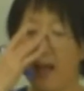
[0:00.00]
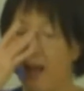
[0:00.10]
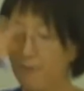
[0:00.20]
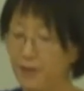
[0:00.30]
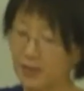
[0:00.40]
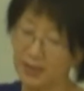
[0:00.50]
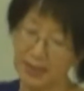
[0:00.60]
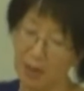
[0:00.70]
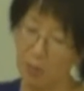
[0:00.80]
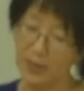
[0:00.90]
at first
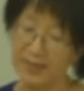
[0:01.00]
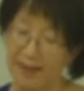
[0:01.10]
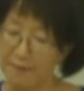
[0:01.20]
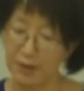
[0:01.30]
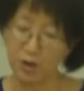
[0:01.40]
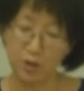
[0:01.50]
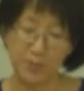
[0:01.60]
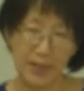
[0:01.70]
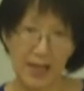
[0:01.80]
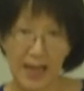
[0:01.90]
they were savage,
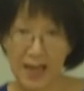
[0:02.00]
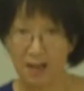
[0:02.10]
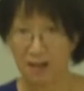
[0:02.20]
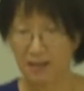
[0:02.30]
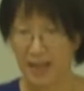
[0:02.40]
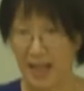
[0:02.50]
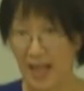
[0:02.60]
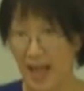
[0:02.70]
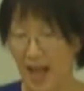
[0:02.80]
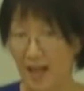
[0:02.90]
but later
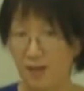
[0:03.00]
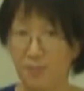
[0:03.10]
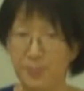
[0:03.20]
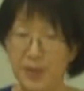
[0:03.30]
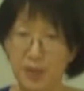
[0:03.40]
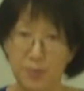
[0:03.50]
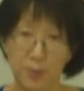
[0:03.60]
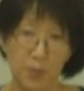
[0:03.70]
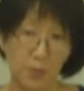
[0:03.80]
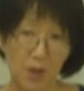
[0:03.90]
they had a
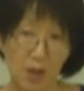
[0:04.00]
peaceful